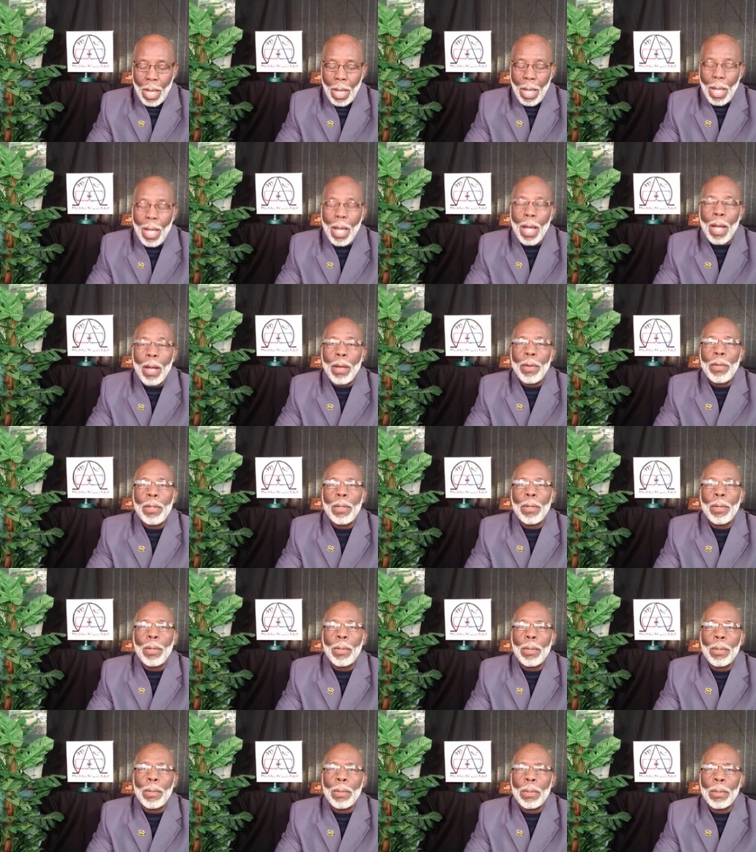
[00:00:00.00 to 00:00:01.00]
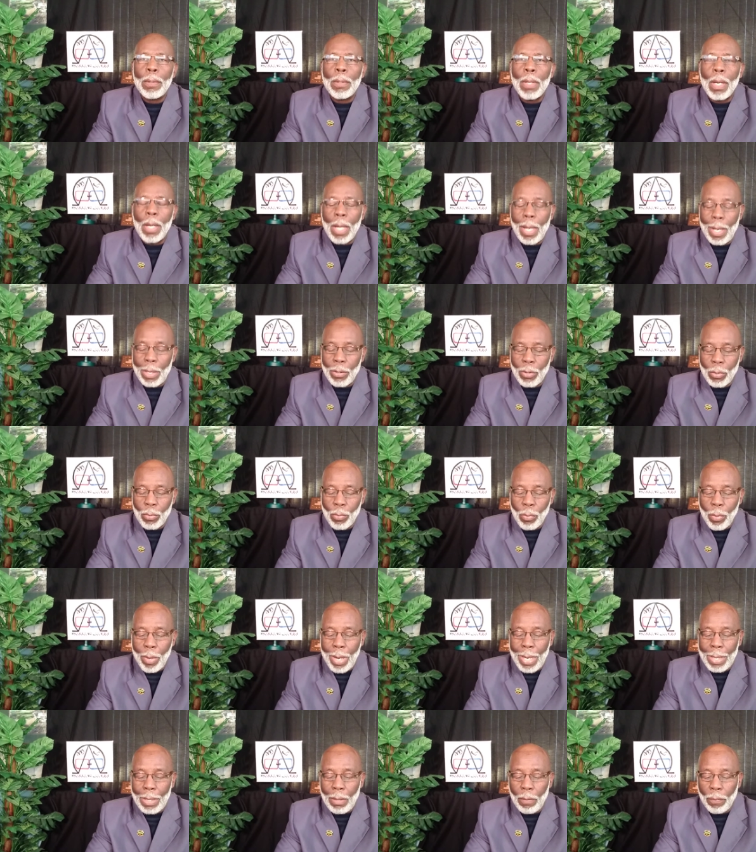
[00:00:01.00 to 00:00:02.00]
are you as
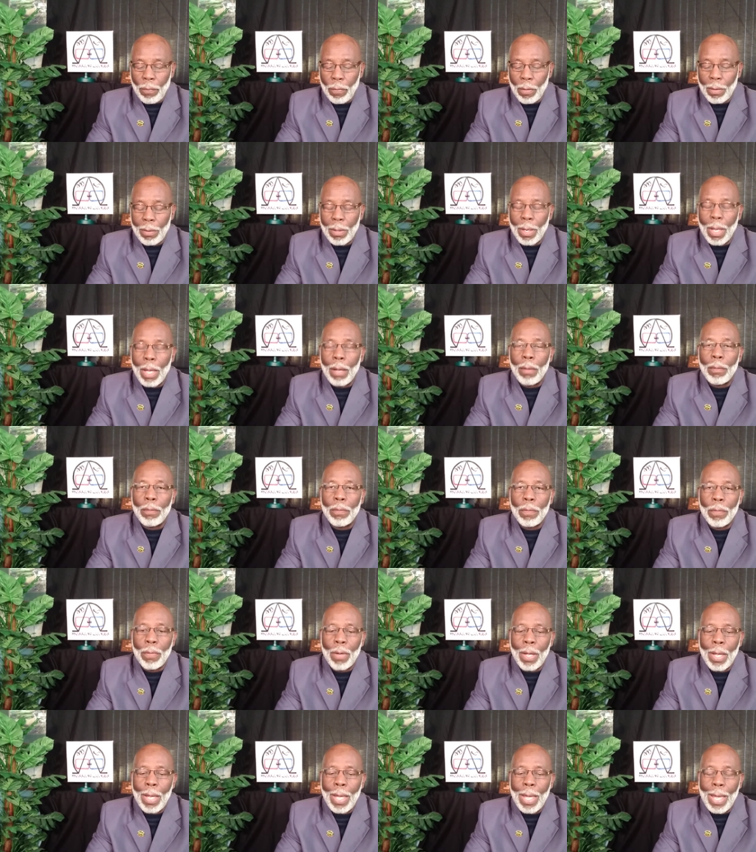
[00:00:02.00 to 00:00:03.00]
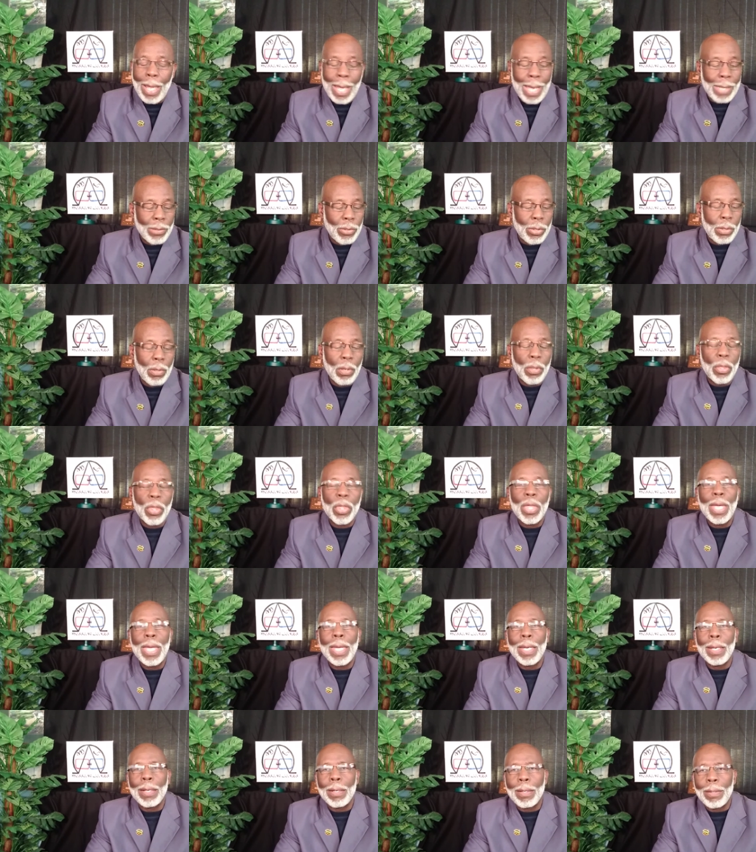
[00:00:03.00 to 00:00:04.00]
ready for love as you
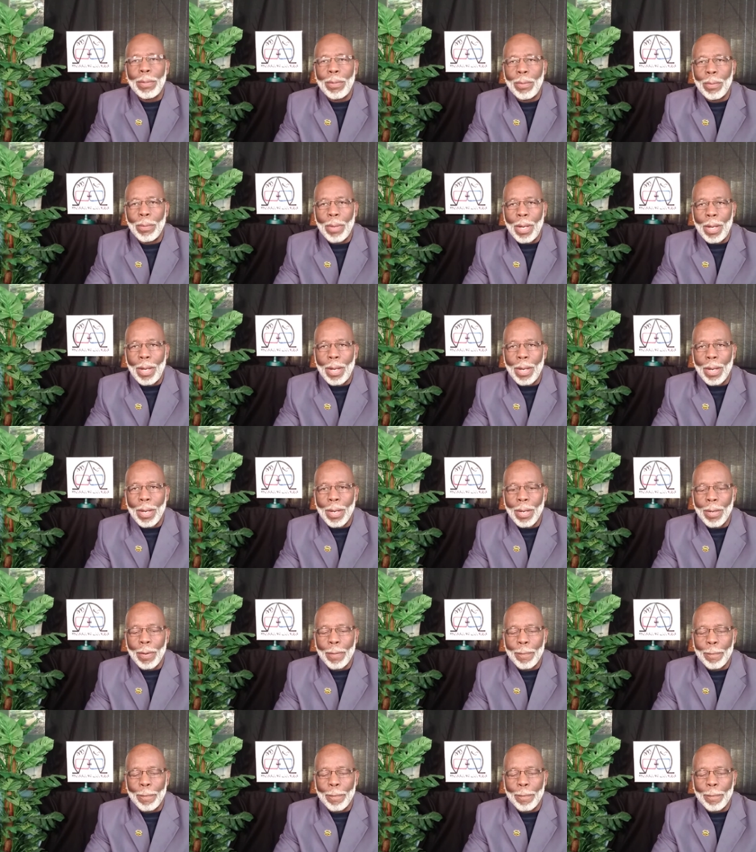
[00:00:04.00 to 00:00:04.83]
think you are?